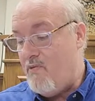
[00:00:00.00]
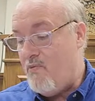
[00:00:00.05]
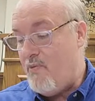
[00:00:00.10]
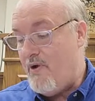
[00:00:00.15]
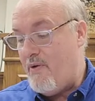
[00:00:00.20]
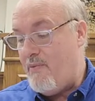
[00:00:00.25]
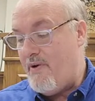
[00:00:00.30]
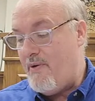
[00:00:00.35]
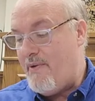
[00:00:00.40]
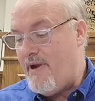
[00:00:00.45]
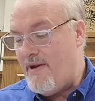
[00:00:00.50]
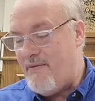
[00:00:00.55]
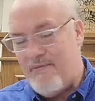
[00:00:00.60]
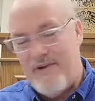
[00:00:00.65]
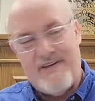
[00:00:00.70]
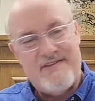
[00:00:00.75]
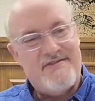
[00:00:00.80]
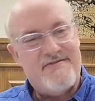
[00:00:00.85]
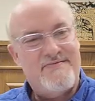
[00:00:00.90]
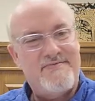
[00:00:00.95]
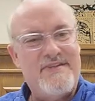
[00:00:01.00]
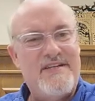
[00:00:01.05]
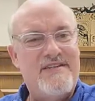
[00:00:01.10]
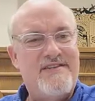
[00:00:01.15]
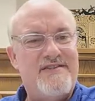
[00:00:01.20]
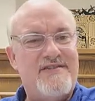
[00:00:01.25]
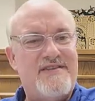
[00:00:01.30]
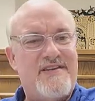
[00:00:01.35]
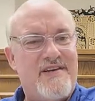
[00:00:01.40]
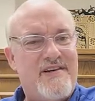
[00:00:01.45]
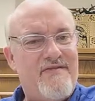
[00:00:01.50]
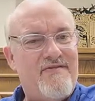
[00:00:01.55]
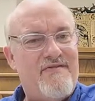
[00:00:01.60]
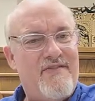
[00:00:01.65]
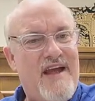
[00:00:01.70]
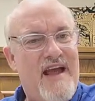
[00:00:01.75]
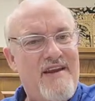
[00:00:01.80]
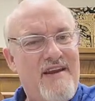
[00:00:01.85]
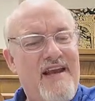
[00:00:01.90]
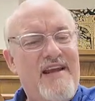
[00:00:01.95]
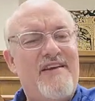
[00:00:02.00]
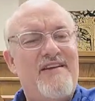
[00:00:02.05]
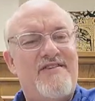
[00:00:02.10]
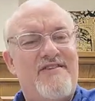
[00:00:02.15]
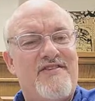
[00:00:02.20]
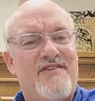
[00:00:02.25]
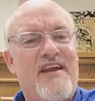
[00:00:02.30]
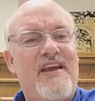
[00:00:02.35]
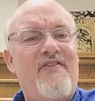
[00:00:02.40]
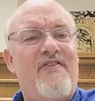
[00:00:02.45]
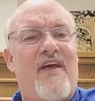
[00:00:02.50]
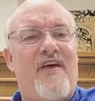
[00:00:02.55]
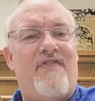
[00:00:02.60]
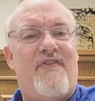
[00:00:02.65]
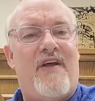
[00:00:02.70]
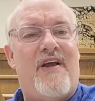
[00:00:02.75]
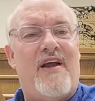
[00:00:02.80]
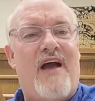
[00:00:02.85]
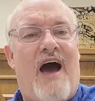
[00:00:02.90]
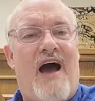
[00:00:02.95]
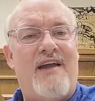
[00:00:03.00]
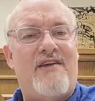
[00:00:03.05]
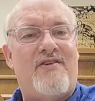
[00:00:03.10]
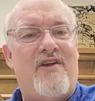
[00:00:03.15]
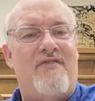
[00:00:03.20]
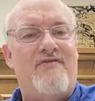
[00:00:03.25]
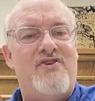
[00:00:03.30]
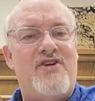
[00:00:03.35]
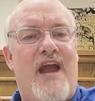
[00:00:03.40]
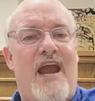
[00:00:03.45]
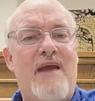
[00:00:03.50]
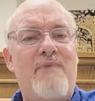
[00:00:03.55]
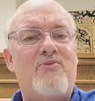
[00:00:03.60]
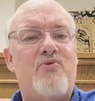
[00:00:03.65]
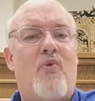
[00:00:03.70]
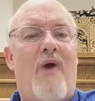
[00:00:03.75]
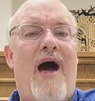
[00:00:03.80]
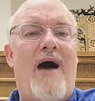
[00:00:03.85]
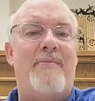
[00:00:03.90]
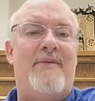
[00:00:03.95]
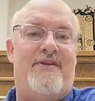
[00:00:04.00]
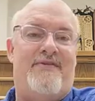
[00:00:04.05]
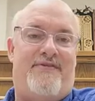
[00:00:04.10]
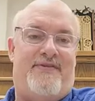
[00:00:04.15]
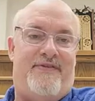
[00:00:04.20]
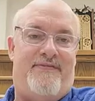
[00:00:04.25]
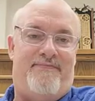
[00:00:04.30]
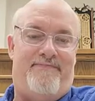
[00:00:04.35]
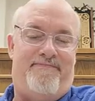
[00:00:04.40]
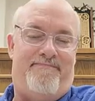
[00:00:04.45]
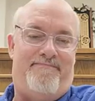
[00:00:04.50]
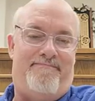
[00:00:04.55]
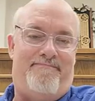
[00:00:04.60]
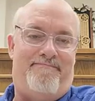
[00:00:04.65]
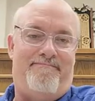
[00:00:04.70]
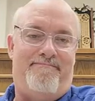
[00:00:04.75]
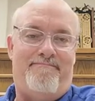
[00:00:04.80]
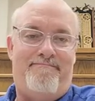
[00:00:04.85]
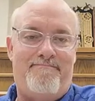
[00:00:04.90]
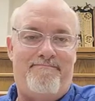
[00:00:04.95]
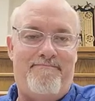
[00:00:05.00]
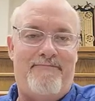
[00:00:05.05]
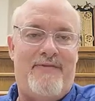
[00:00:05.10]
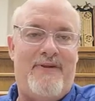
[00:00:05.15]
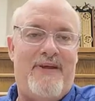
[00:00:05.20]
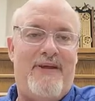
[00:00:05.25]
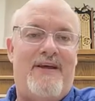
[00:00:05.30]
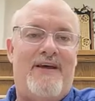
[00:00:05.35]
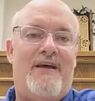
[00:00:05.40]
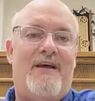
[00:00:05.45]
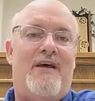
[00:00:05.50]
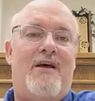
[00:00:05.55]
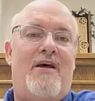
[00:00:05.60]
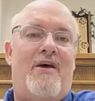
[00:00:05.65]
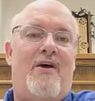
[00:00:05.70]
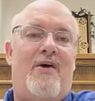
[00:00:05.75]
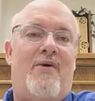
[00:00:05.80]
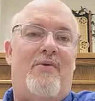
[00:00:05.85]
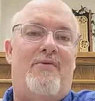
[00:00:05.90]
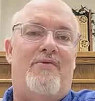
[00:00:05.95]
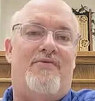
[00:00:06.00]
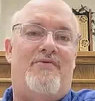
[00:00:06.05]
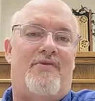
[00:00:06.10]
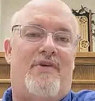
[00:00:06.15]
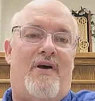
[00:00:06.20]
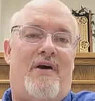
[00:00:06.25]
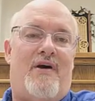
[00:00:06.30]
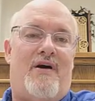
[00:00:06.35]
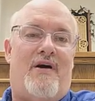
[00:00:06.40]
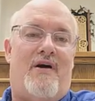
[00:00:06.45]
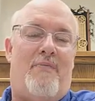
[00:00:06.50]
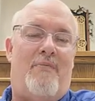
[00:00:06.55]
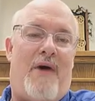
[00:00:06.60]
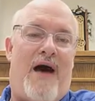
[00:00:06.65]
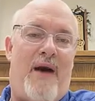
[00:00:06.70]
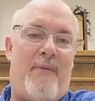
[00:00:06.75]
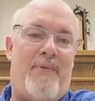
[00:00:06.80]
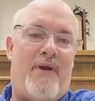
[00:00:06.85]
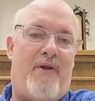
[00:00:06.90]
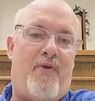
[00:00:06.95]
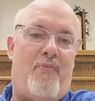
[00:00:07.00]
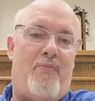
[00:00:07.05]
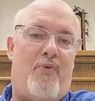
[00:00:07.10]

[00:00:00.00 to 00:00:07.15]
we just need to see that God is love. James Robinson, who was a popular